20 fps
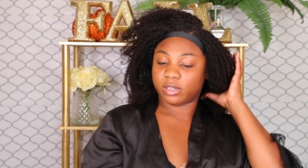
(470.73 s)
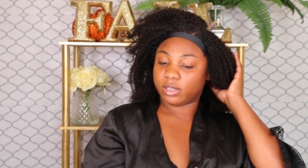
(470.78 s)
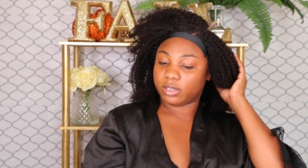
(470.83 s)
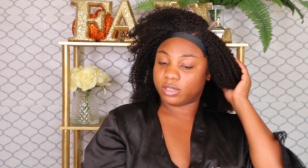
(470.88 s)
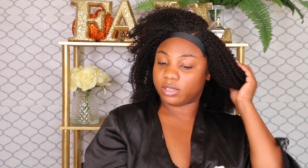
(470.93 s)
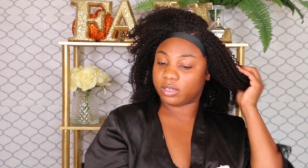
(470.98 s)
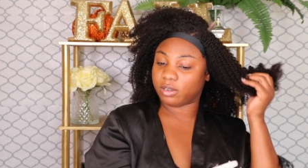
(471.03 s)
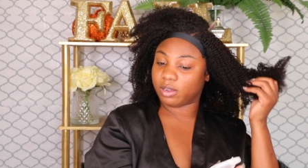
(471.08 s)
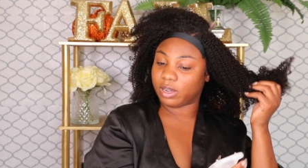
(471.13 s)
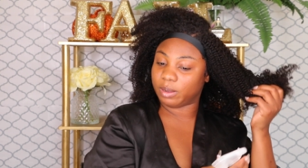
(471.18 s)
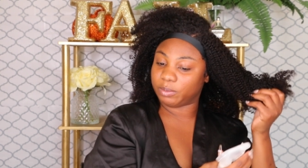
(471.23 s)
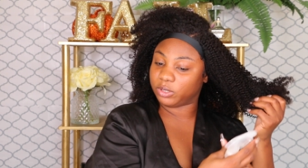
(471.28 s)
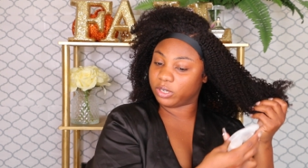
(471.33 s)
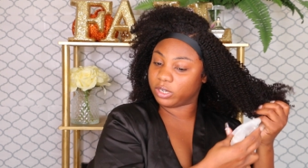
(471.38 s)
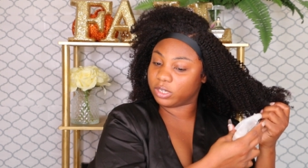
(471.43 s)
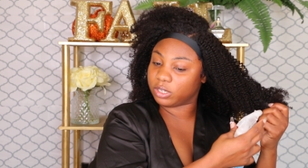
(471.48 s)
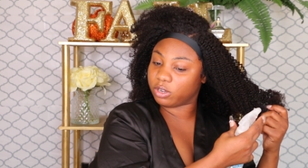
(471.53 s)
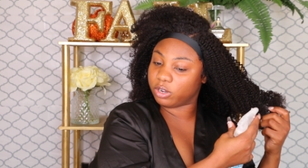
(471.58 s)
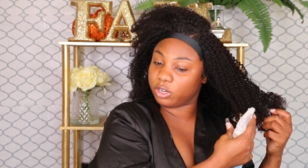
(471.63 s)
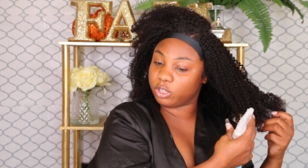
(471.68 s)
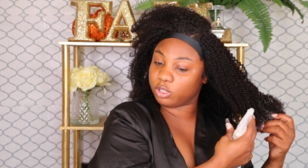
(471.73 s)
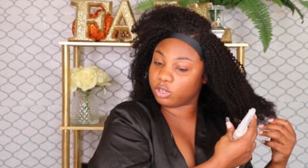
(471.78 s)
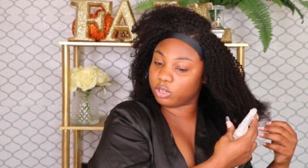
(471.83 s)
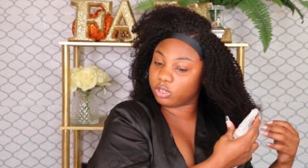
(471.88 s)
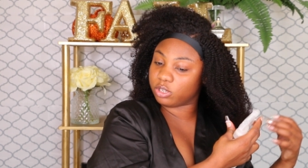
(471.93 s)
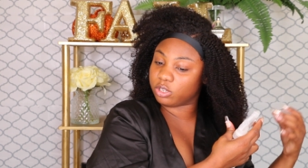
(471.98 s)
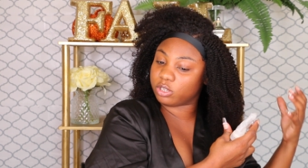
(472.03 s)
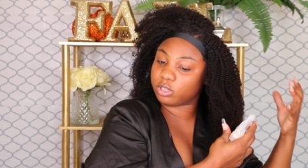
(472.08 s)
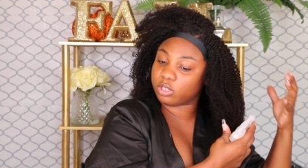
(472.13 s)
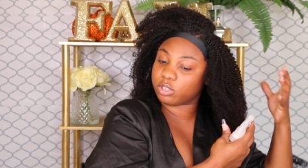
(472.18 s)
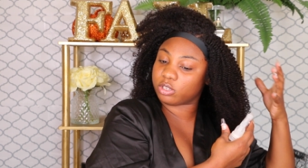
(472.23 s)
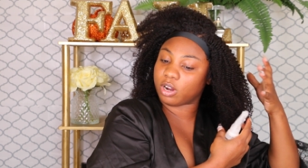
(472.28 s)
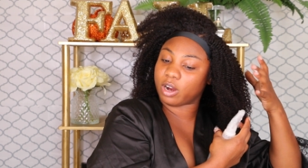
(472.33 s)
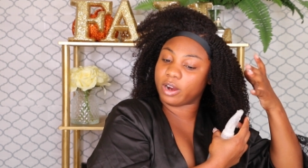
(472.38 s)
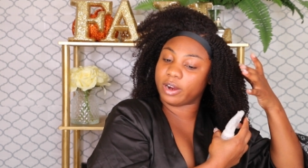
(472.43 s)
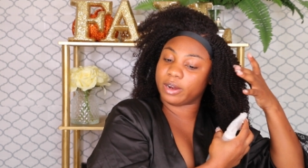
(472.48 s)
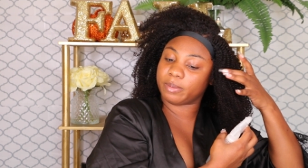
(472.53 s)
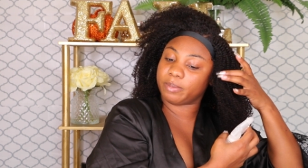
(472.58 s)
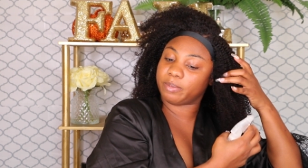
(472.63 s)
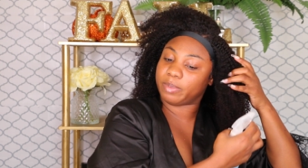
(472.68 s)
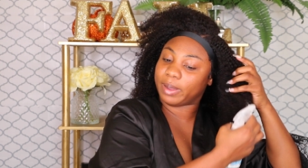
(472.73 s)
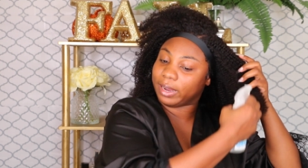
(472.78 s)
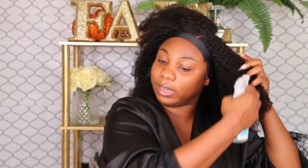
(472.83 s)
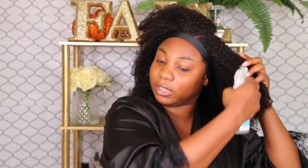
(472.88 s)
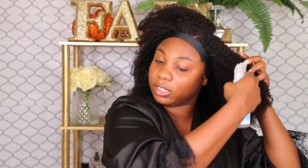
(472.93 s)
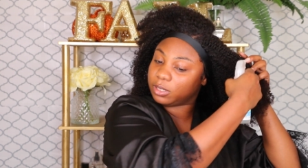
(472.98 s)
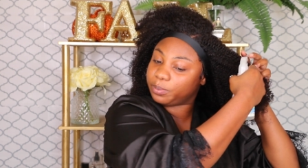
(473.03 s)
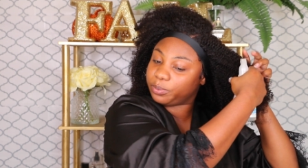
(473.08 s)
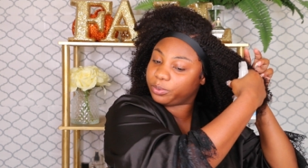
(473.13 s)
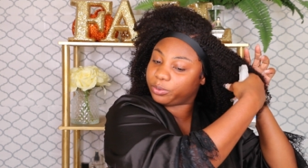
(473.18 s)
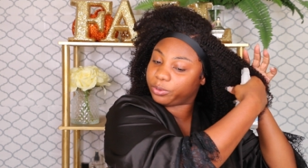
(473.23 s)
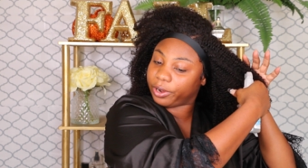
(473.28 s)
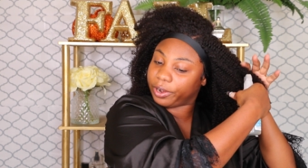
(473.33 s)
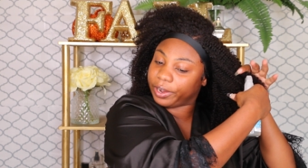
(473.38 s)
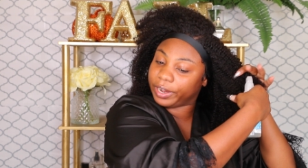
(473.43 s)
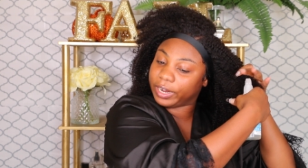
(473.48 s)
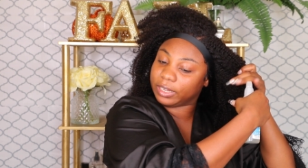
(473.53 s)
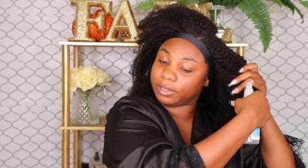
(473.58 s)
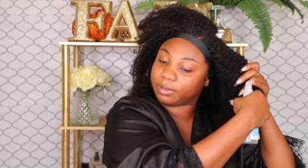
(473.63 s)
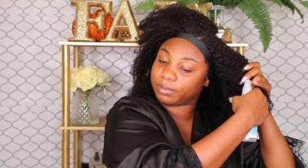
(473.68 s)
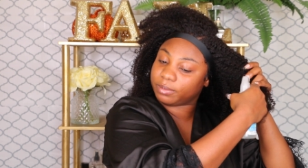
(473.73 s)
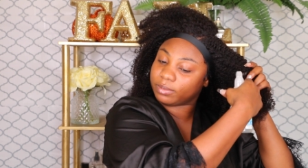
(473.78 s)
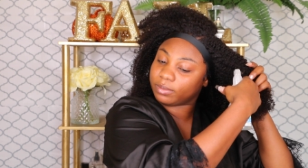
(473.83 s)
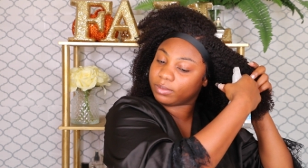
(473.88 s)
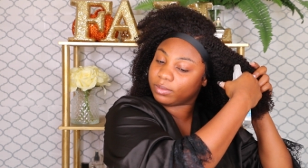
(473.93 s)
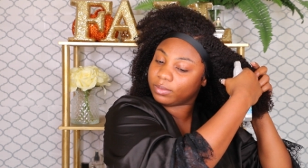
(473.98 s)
So I'm just going to start by spraying.